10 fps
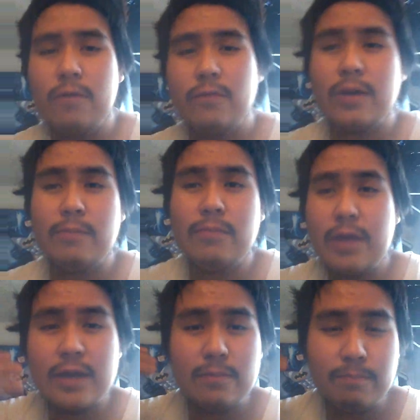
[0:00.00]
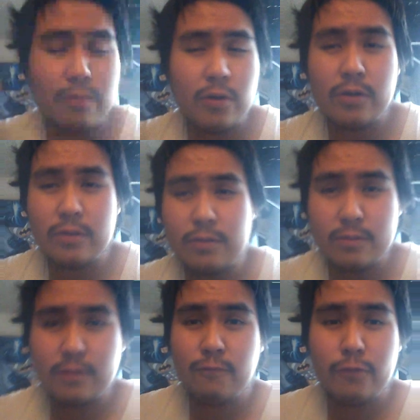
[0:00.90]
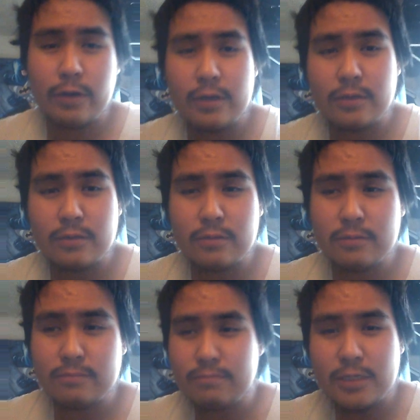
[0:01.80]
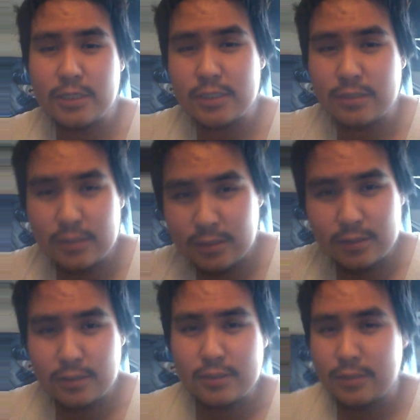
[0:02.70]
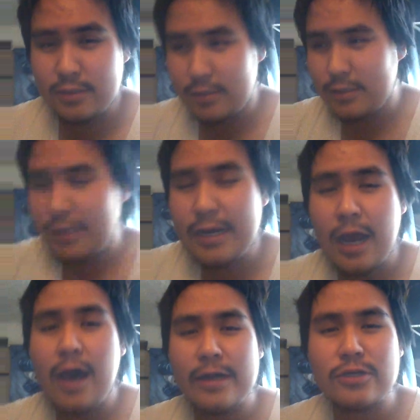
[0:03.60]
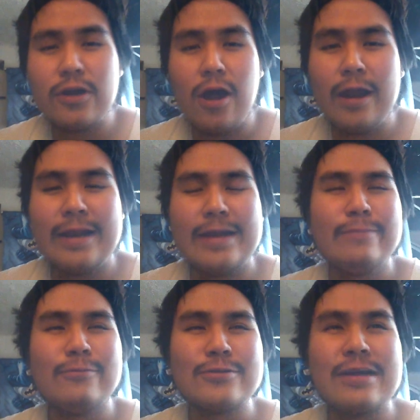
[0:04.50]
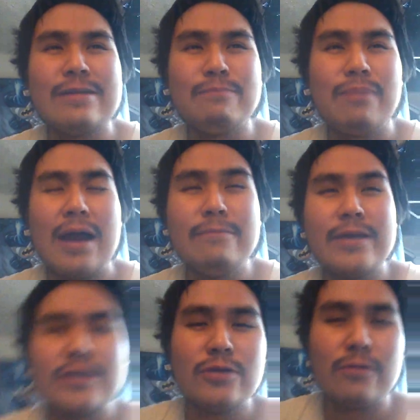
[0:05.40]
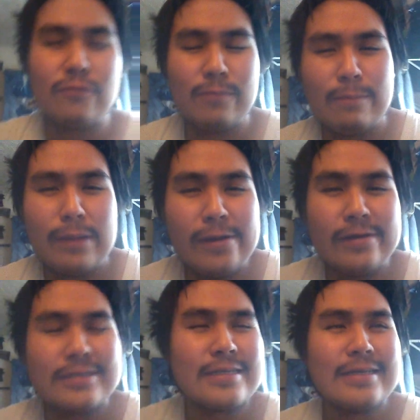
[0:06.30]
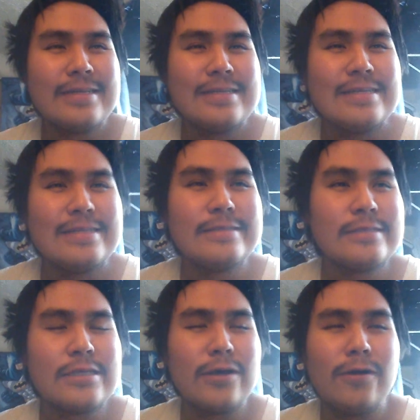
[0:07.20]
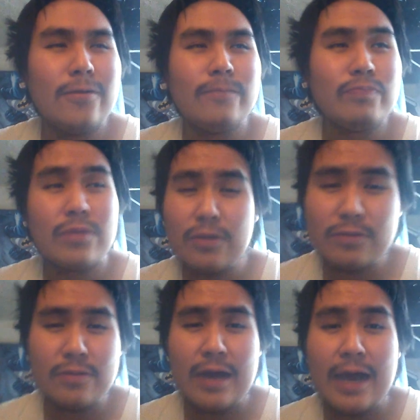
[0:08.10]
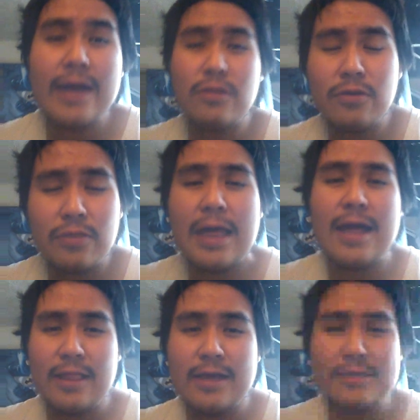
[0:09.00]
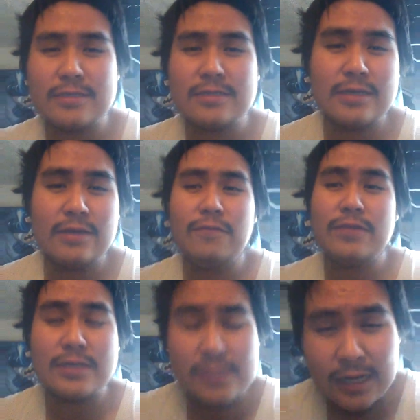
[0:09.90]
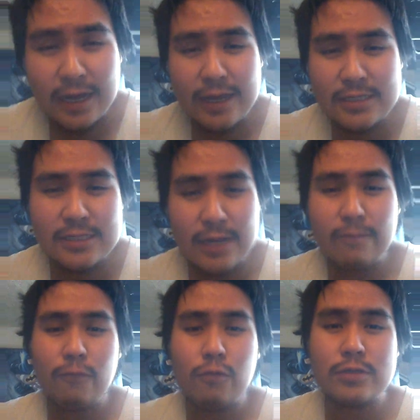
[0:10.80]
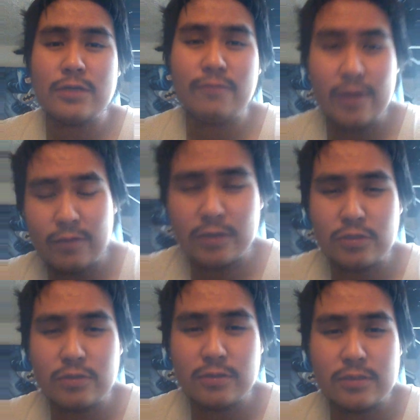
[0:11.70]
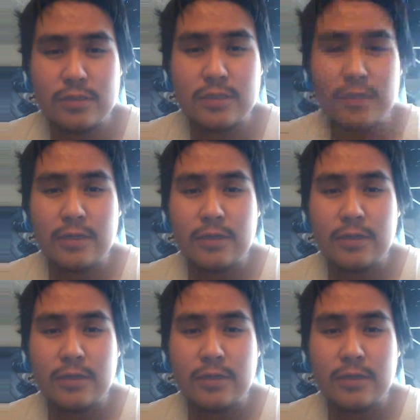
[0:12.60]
of them, and it burned the freaking, it just did not turn on anymore, so I had to buy me a new one for my parents. And so, I learned that lesson. If it does not accept 14500s,